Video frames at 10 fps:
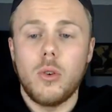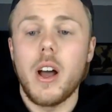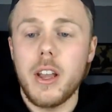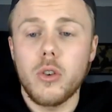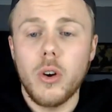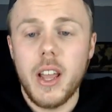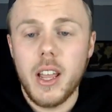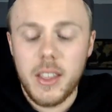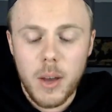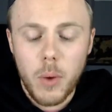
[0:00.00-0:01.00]
I
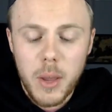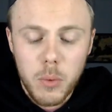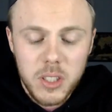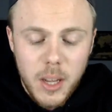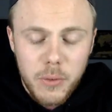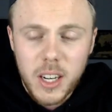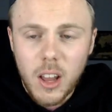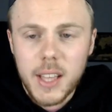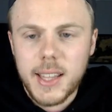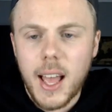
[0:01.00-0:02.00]
agree. He was definitely
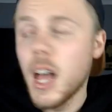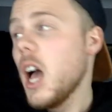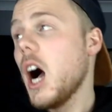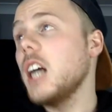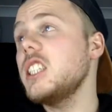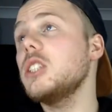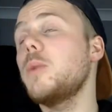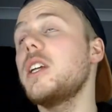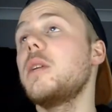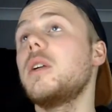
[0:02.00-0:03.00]
like that. I just
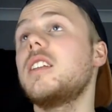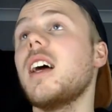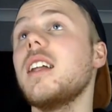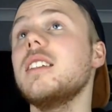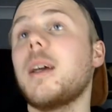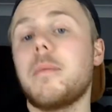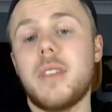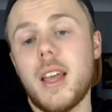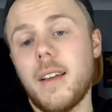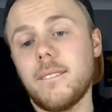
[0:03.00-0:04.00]
wish he would have done
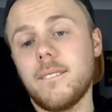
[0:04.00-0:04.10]
something.